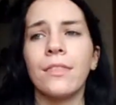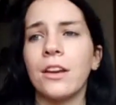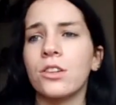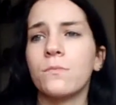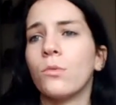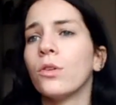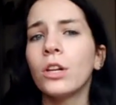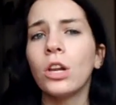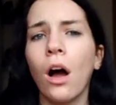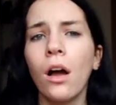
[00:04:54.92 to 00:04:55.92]
They just
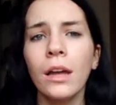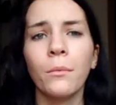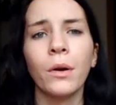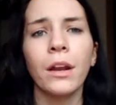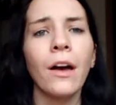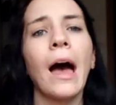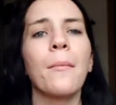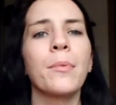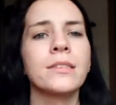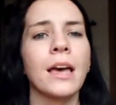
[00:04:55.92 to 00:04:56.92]
move along and whatever
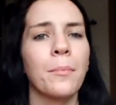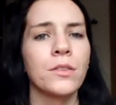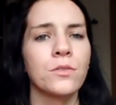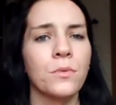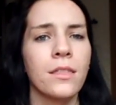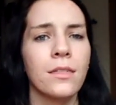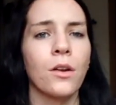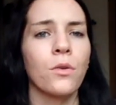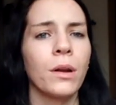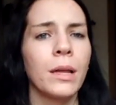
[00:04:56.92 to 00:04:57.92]
happens, happens, right?
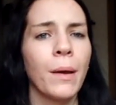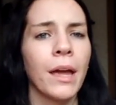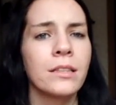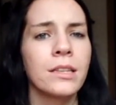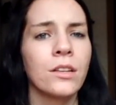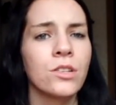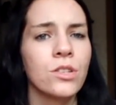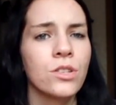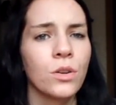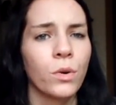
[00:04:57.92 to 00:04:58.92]
They don't really pay
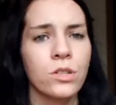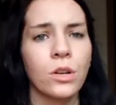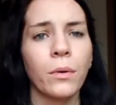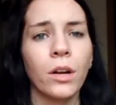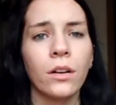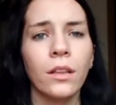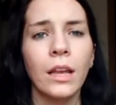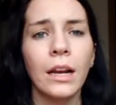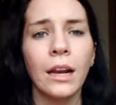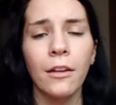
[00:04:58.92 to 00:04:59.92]
attention to what's going on
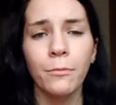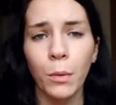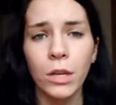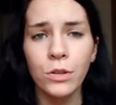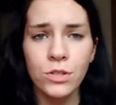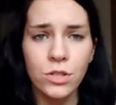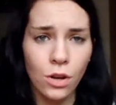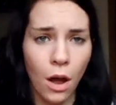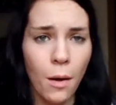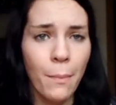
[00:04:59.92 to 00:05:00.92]
in their life. But when you
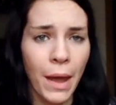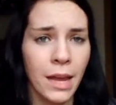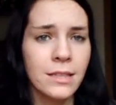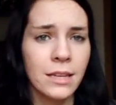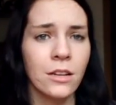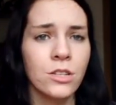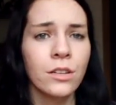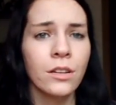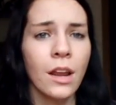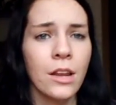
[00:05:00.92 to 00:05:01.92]
start paying
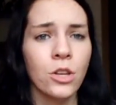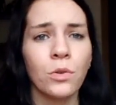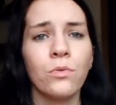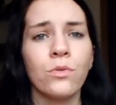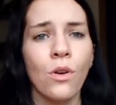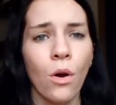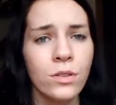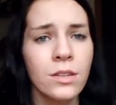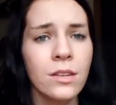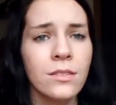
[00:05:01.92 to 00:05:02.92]
attention and you
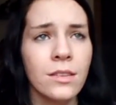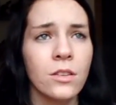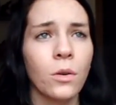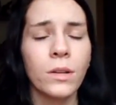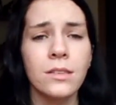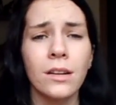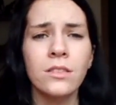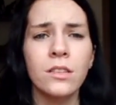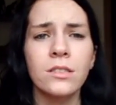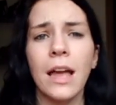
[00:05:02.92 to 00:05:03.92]
notice these
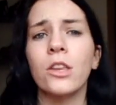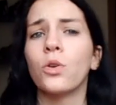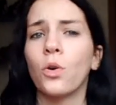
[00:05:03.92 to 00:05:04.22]
coincidences and